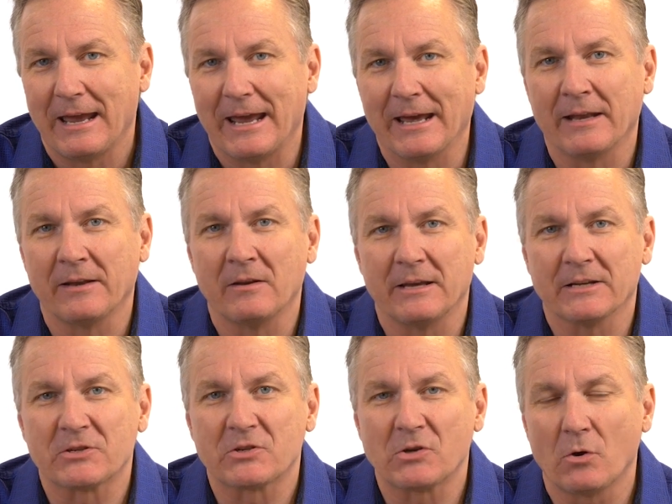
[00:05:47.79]
And
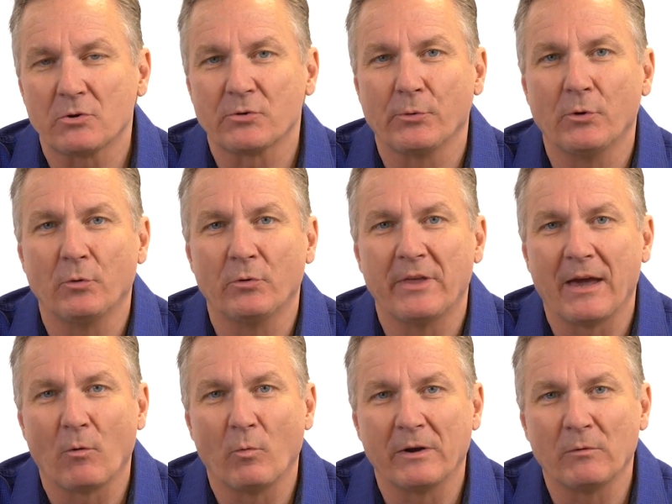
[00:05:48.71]
it's so true
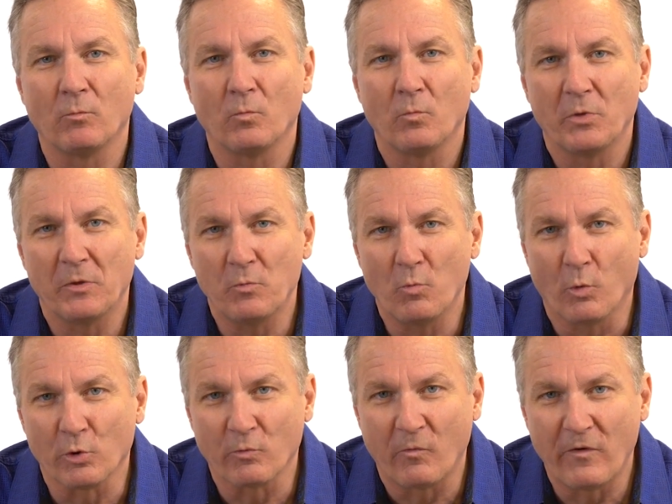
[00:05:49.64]
that when
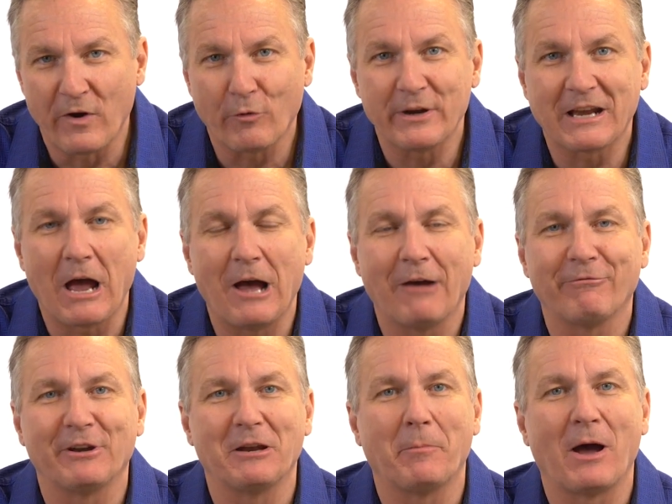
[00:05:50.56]
we're very
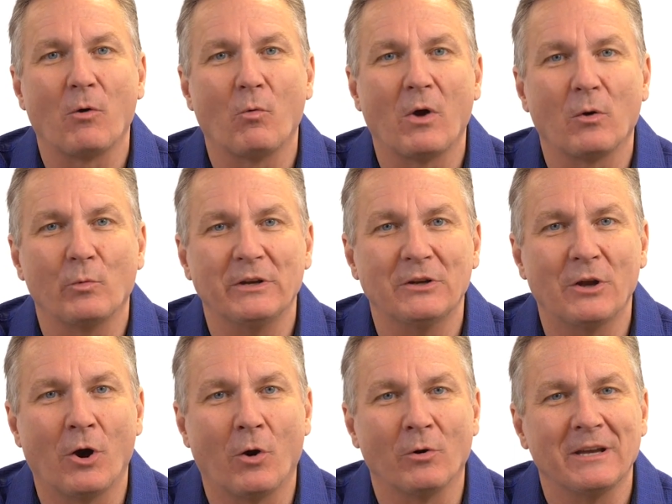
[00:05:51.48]
confident about what we
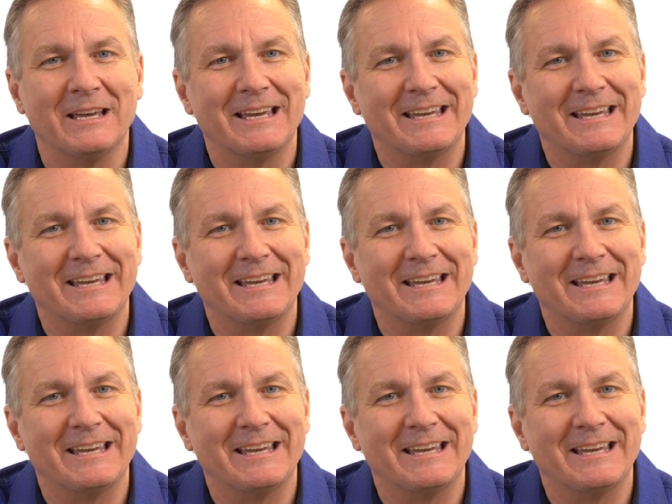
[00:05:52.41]
know,